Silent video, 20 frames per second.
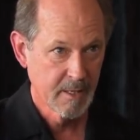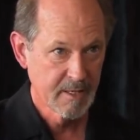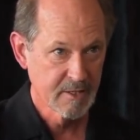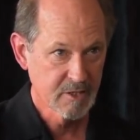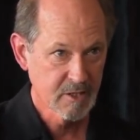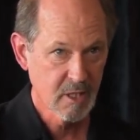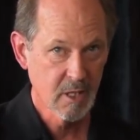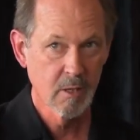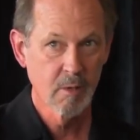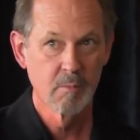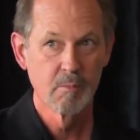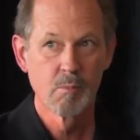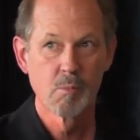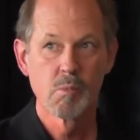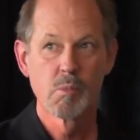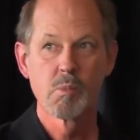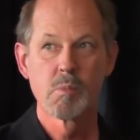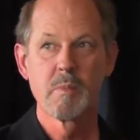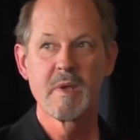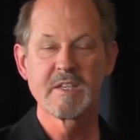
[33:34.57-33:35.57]
And so
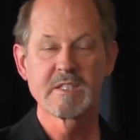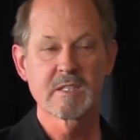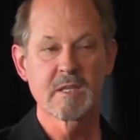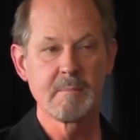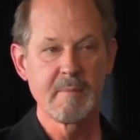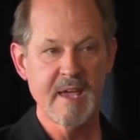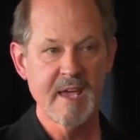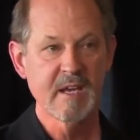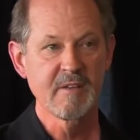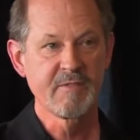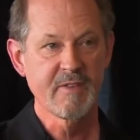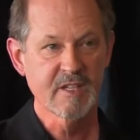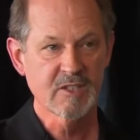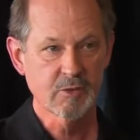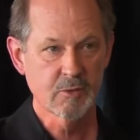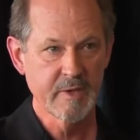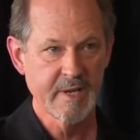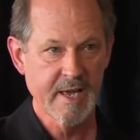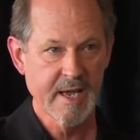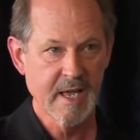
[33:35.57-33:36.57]
it's the
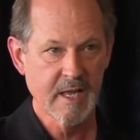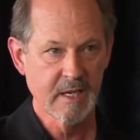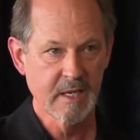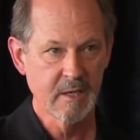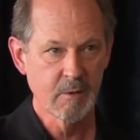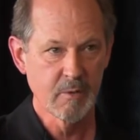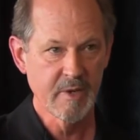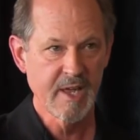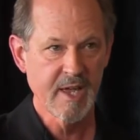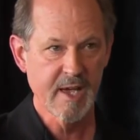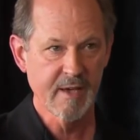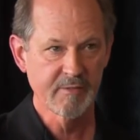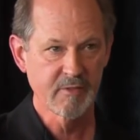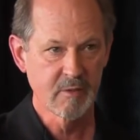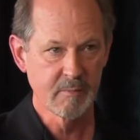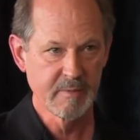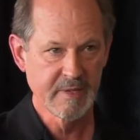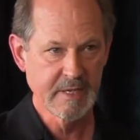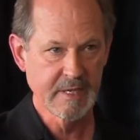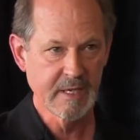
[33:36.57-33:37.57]
manifest reality we have
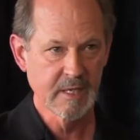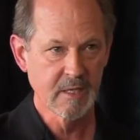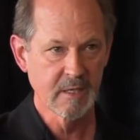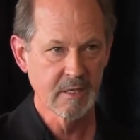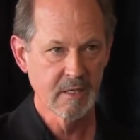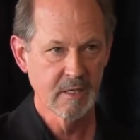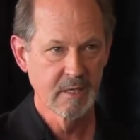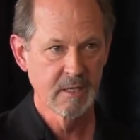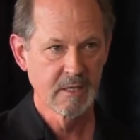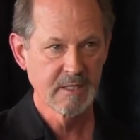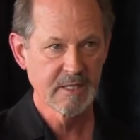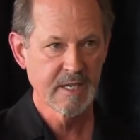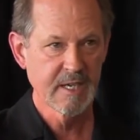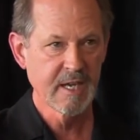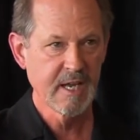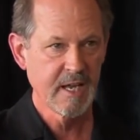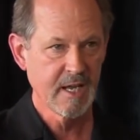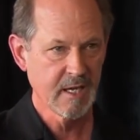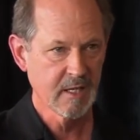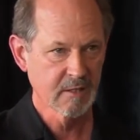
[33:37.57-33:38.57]
to begin to
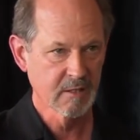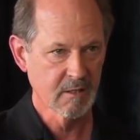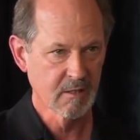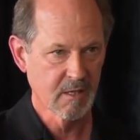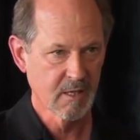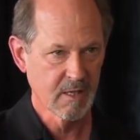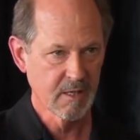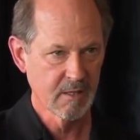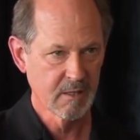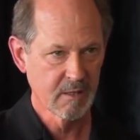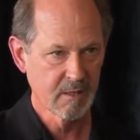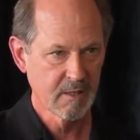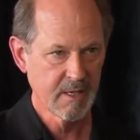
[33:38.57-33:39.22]
get a handle on.